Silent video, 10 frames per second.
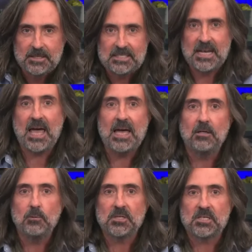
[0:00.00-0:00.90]
To
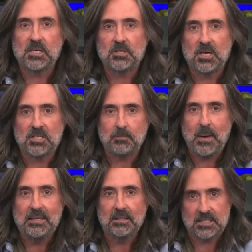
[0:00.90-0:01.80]
hell with such
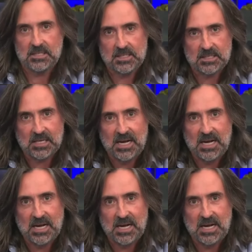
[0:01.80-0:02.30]
spinelessness.